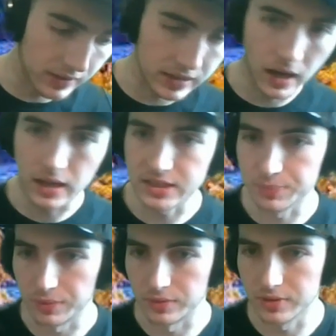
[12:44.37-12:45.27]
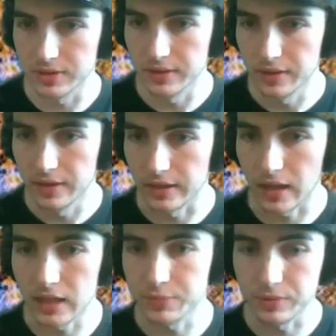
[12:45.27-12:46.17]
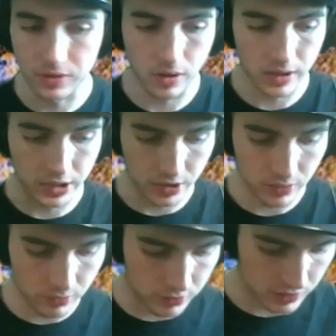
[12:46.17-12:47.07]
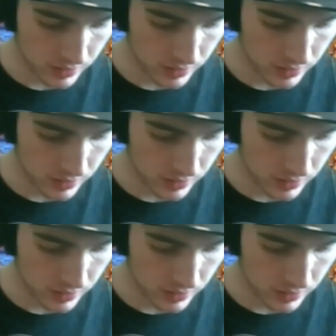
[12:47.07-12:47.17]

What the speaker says: Gospels. The Gospels are a huge